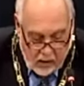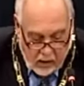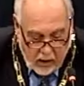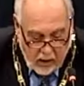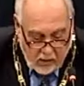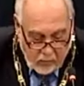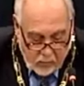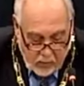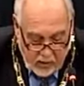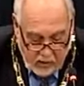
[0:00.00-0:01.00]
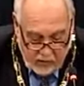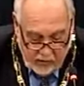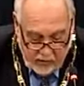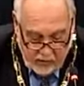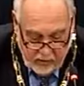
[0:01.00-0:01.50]
Item 12,
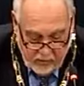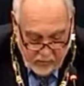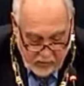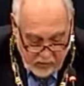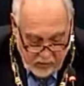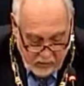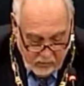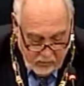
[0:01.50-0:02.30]
East Renfrewshire Council